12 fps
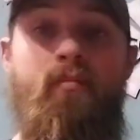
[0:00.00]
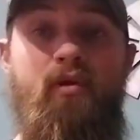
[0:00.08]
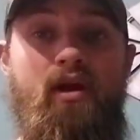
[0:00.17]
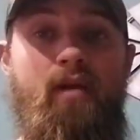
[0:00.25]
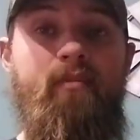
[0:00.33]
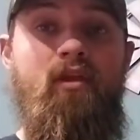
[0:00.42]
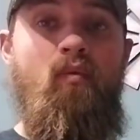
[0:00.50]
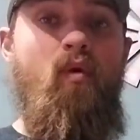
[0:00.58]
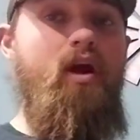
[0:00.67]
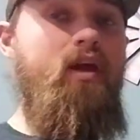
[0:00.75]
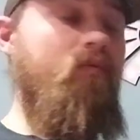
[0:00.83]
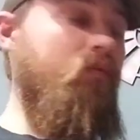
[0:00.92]
They're predominantly
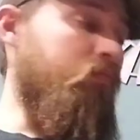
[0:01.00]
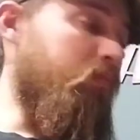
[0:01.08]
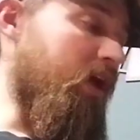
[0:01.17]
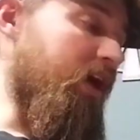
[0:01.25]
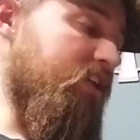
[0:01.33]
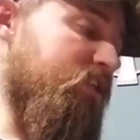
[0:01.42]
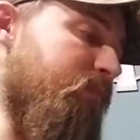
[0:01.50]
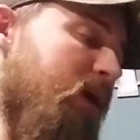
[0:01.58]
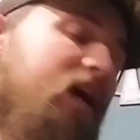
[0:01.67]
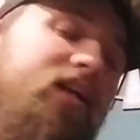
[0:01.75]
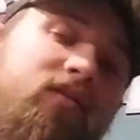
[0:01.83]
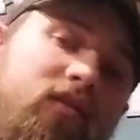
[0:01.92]
white with black
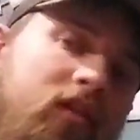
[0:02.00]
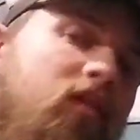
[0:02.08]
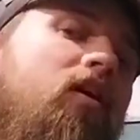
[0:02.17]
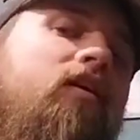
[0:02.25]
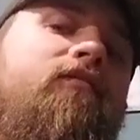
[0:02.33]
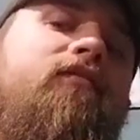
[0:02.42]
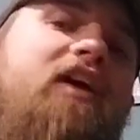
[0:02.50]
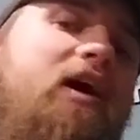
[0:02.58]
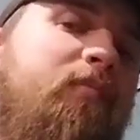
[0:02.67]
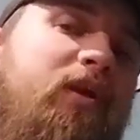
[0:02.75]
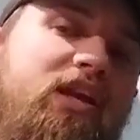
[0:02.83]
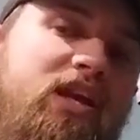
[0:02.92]
spots with the long
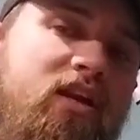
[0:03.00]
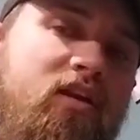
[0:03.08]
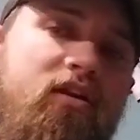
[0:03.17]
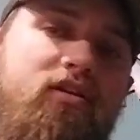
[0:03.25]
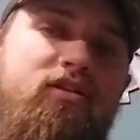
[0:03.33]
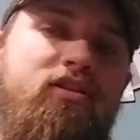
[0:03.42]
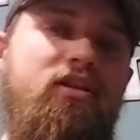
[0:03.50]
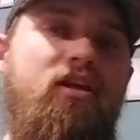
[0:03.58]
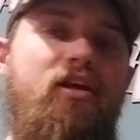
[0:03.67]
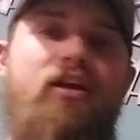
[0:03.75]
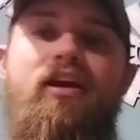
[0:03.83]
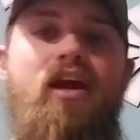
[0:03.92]
floppy ears.